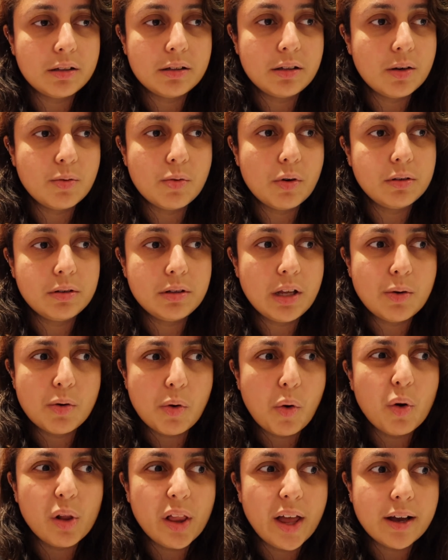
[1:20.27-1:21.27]
they were
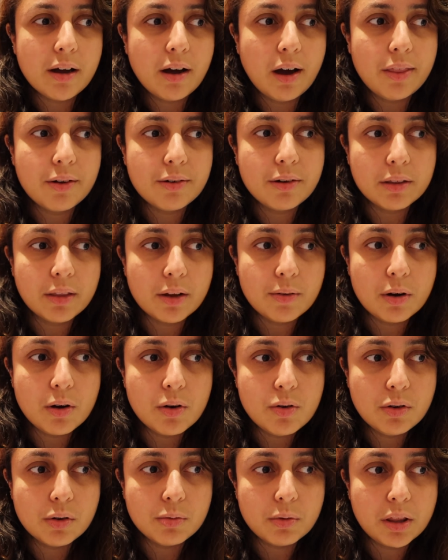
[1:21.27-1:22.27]
all like either on their
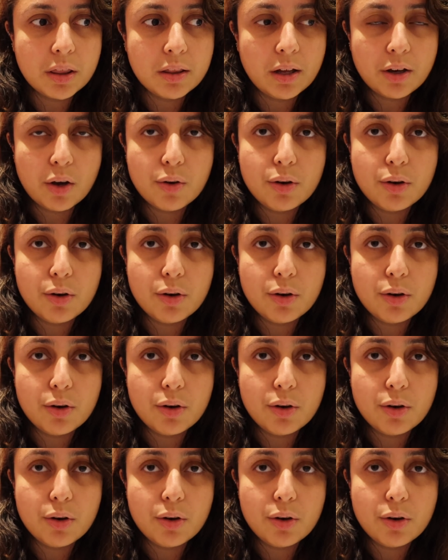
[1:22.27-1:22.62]
own or with like